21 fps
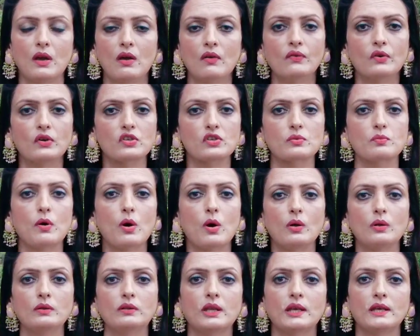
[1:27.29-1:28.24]
For
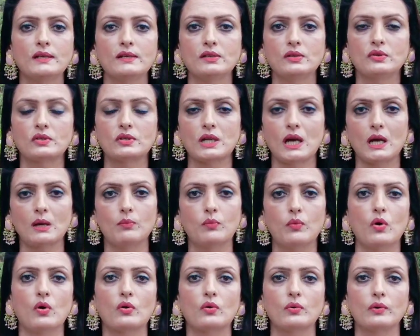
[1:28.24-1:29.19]
small things you start
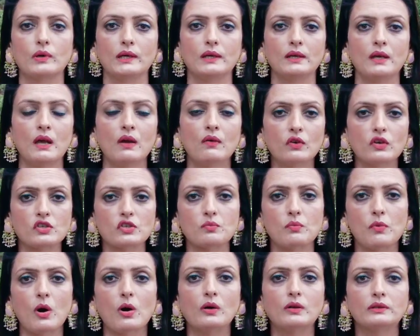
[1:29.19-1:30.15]
borrowing. For
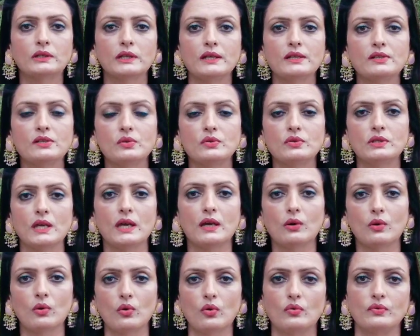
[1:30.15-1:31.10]
small things you take
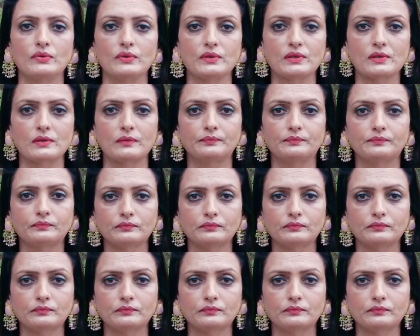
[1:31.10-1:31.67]
loans.